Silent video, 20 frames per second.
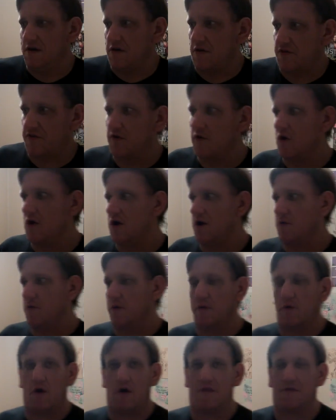So
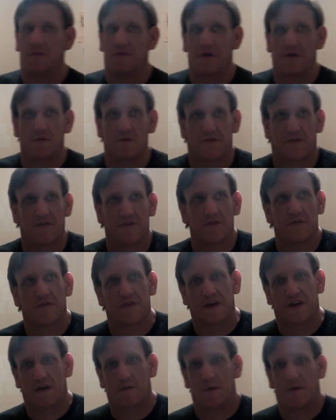we were all on the plane, we're sitting there, and
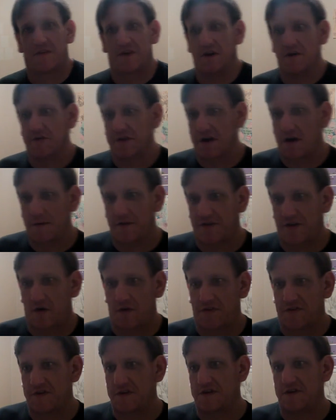they come on the intercom and tell
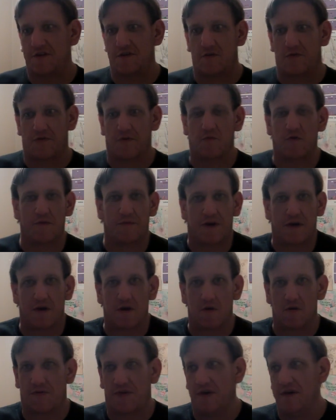us they need to do some
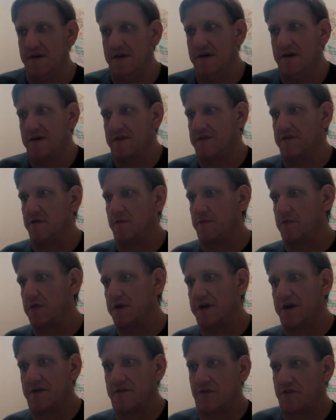repairs to the
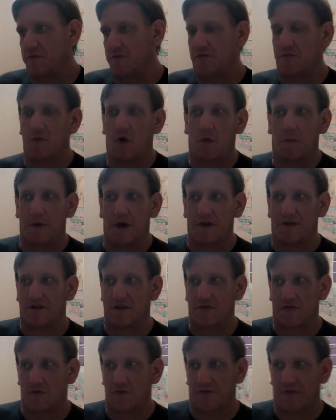plane, just some small
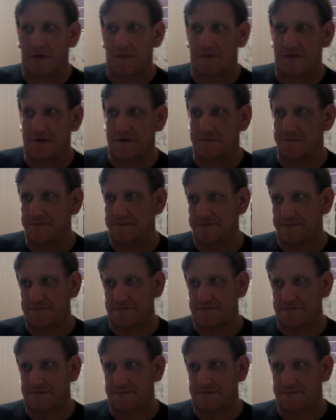maintenance or something.